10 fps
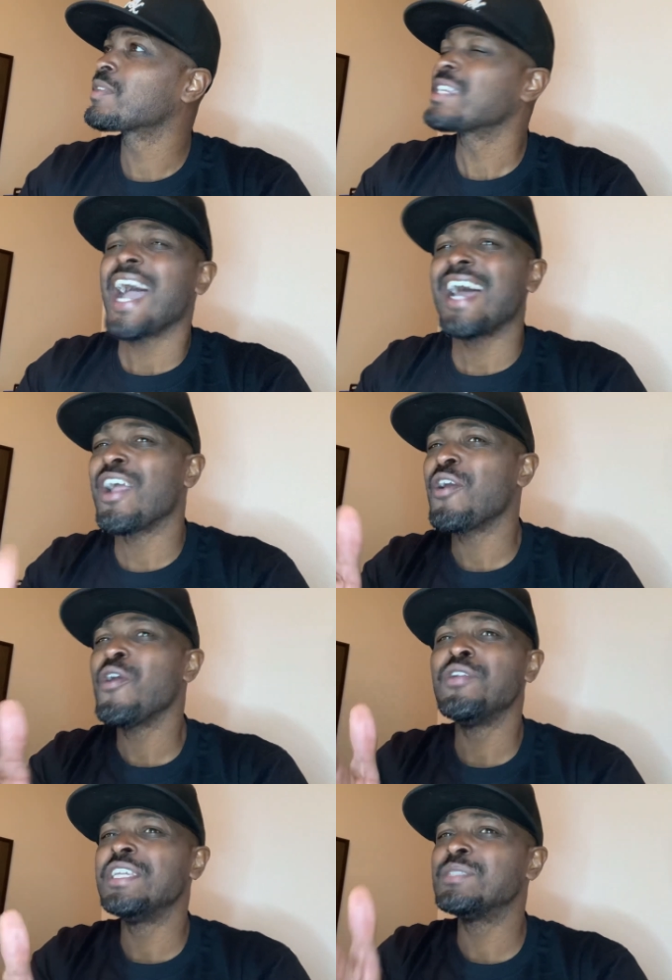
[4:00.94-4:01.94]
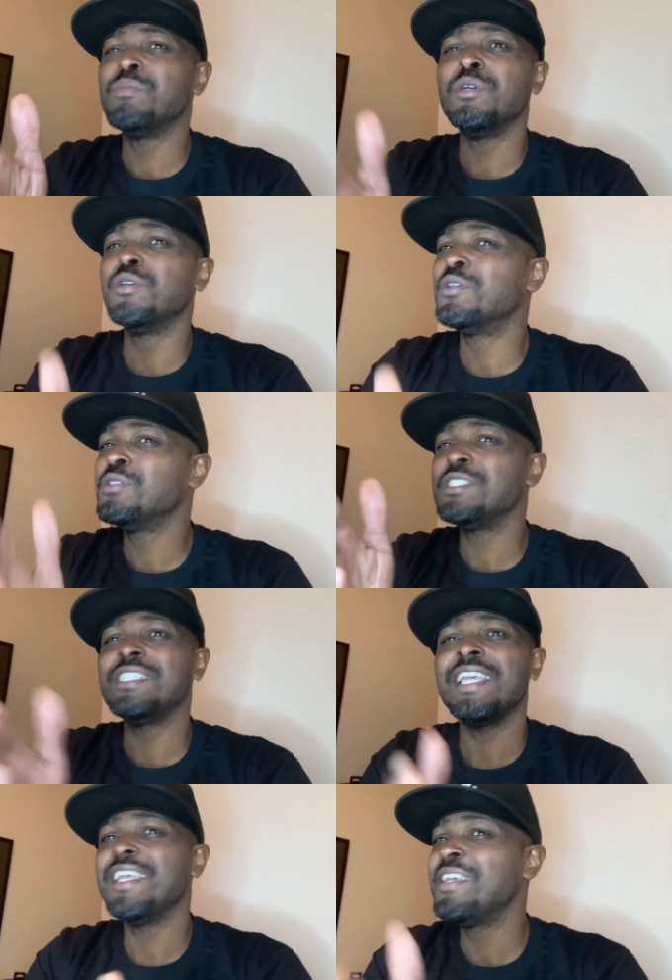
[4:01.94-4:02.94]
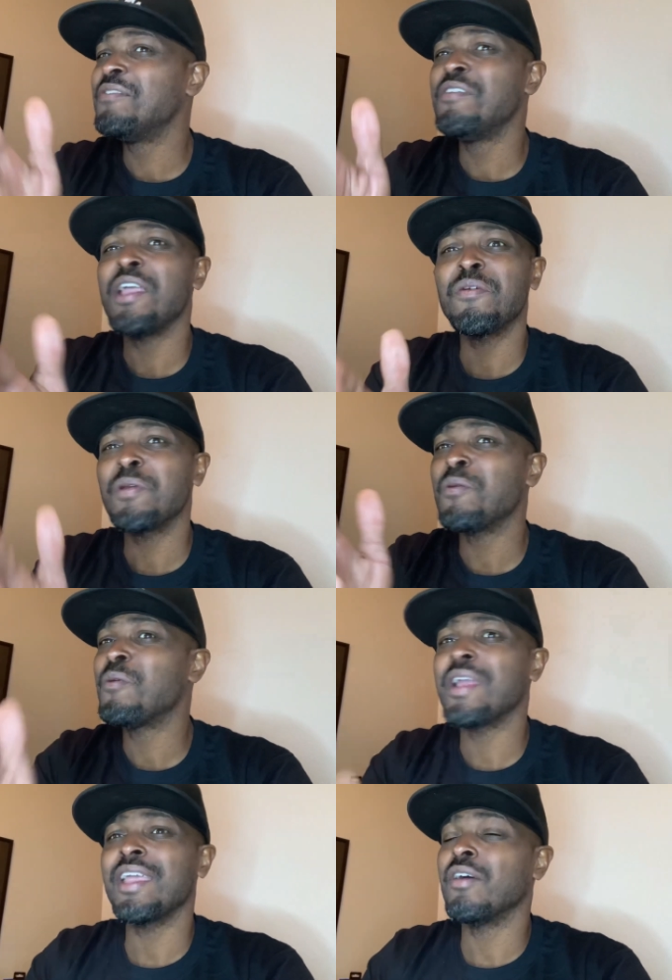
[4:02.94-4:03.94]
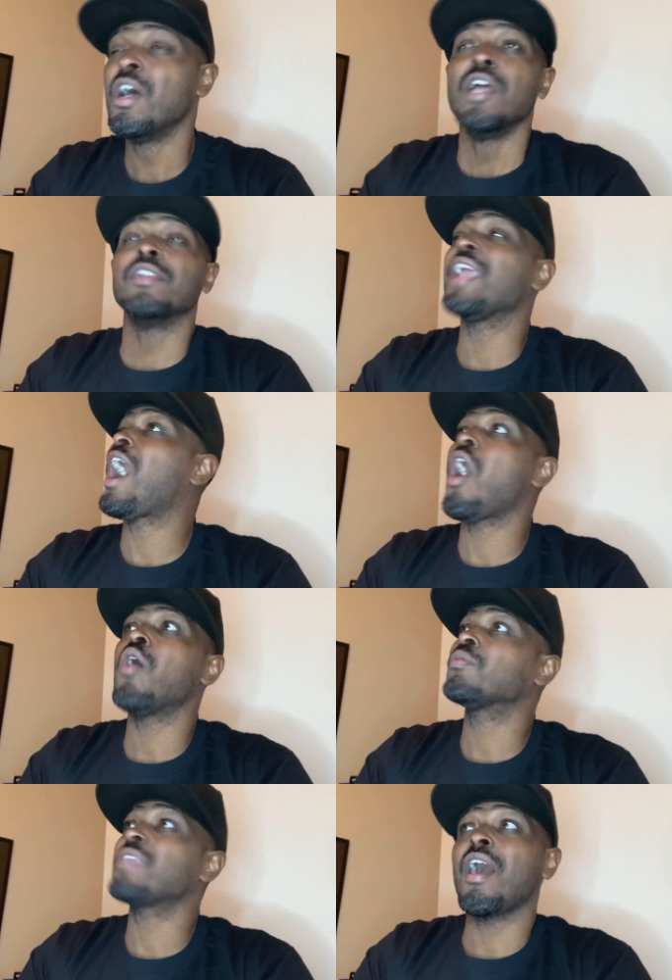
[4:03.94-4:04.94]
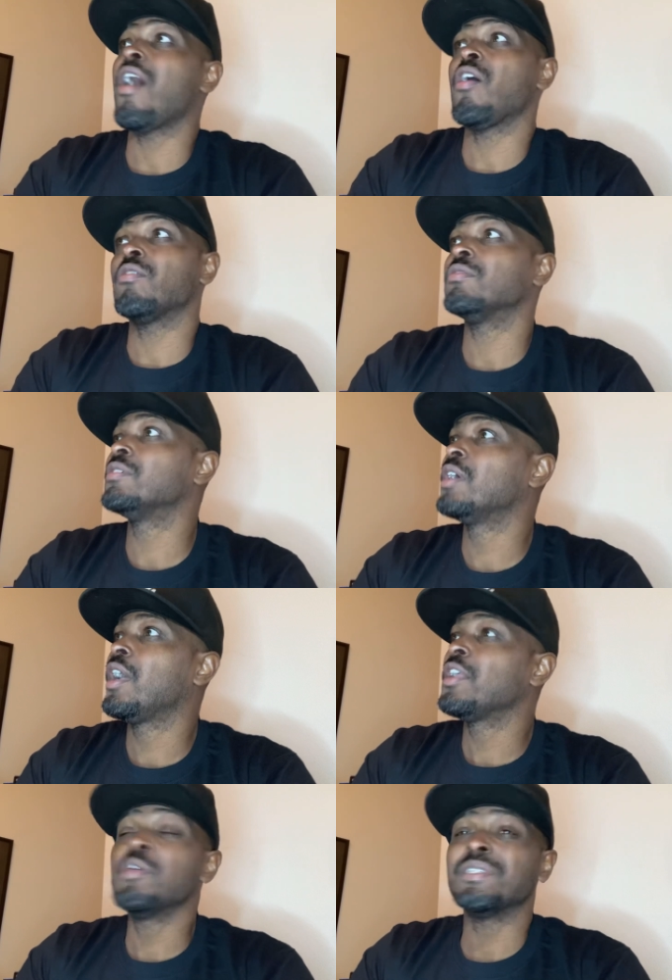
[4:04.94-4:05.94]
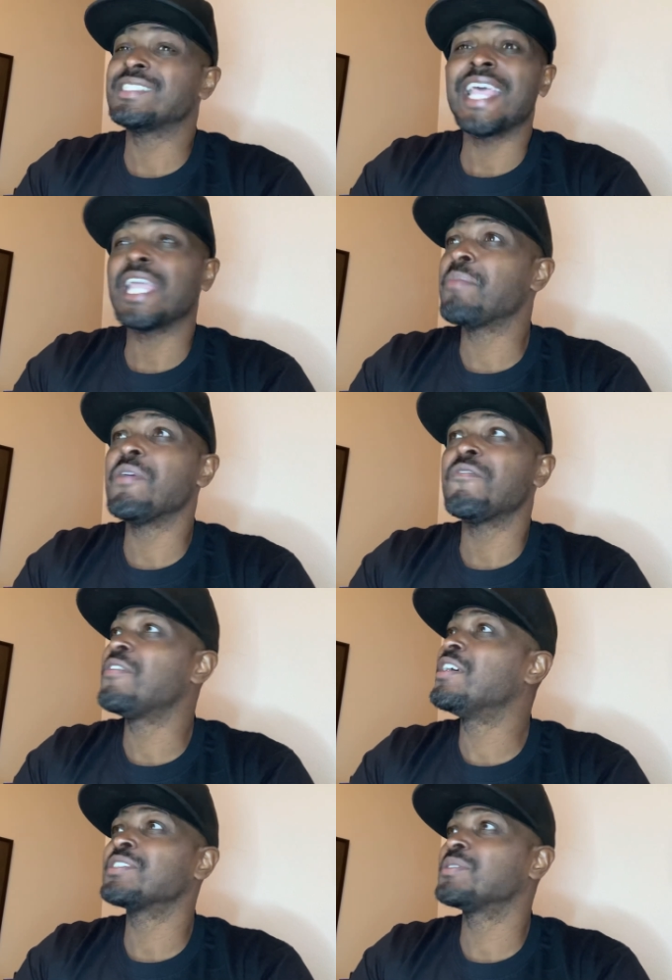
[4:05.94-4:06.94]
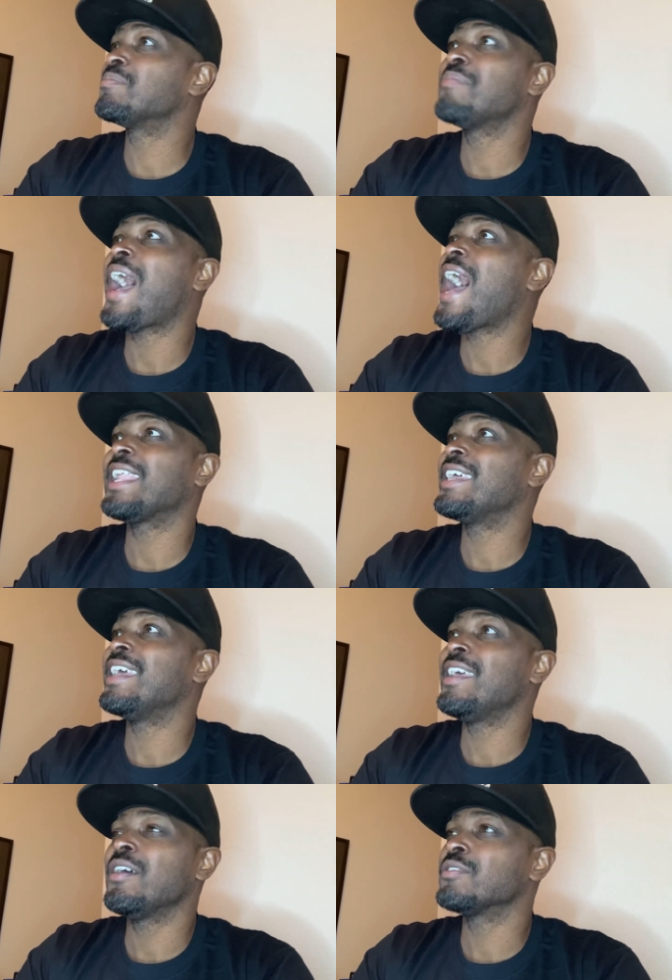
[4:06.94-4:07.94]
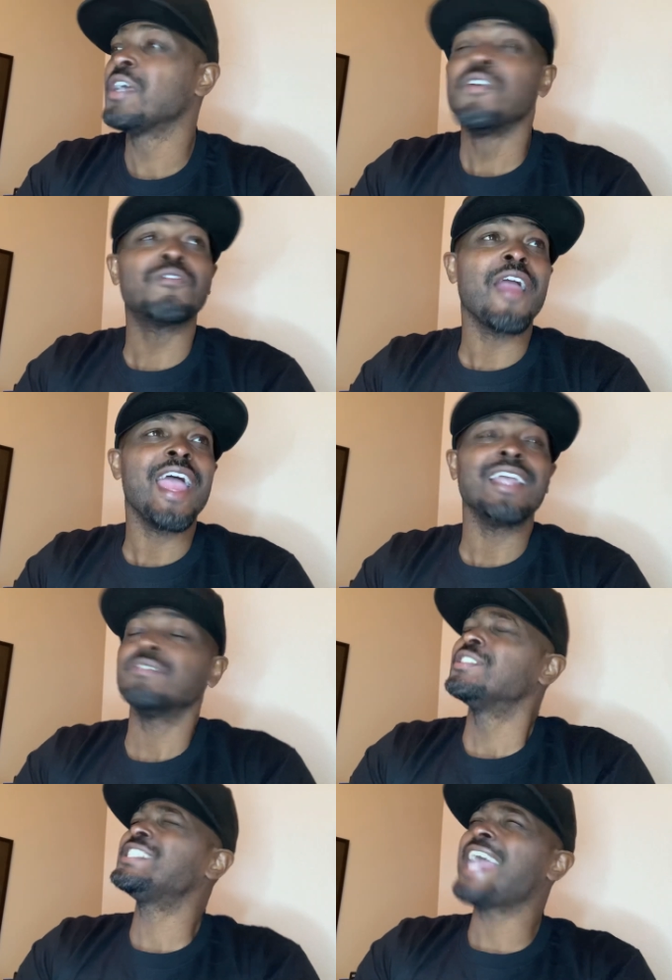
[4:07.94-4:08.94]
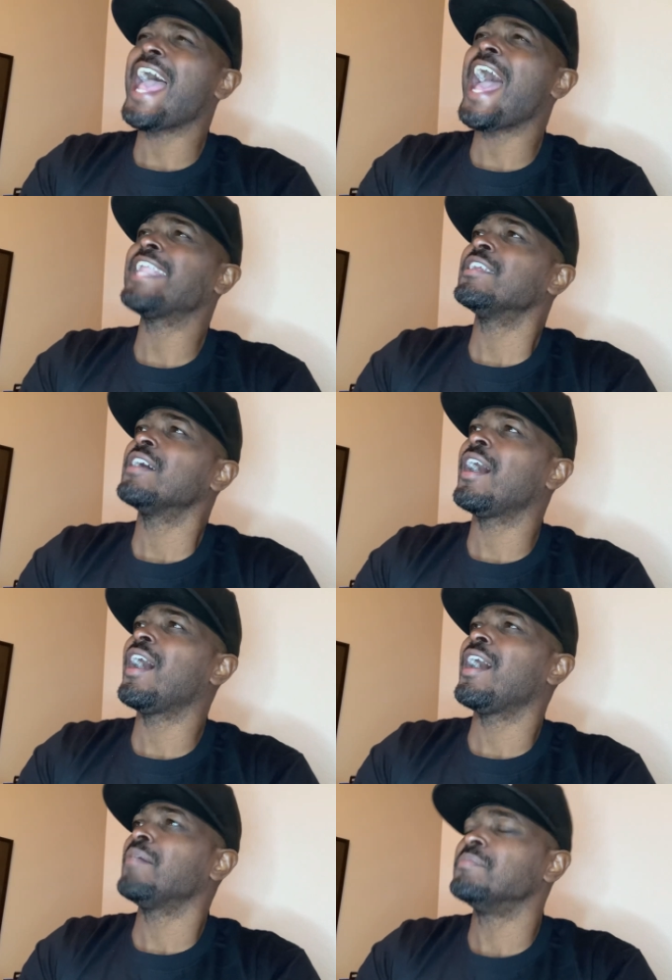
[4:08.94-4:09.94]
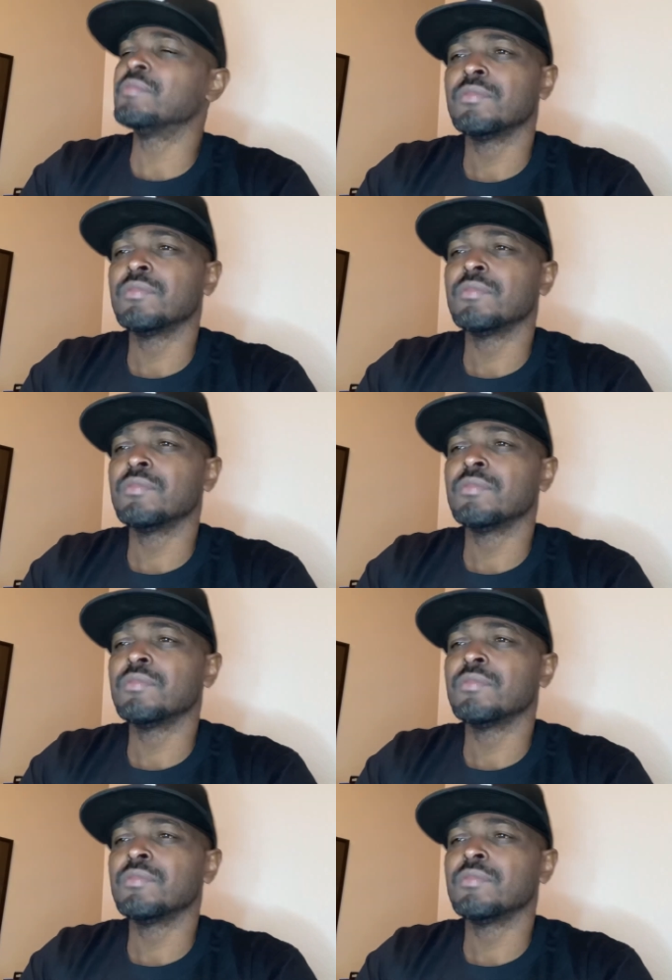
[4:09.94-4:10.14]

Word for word: I heard this bullshit very well. No, no, you mistaken me for somebody else. Frank, shut up.